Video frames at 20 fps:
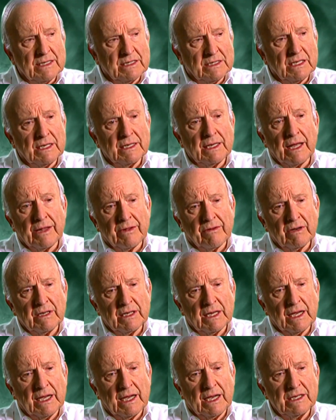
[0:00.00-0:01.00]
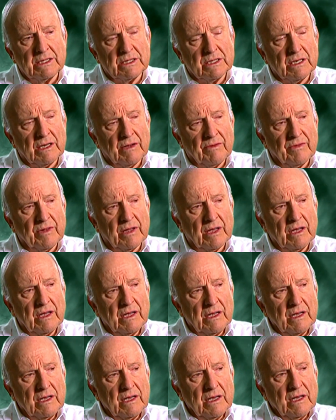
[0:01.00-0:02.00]
This is another indication of
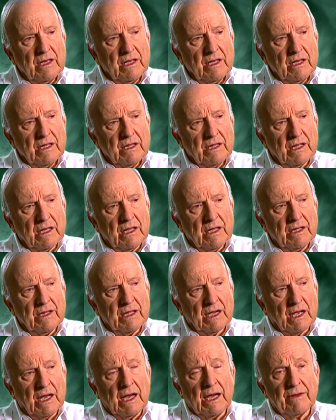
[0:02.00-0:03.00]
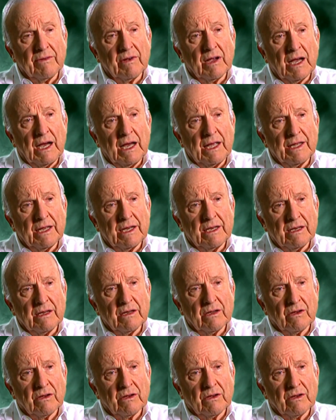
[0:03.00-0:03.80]
the kind of guy that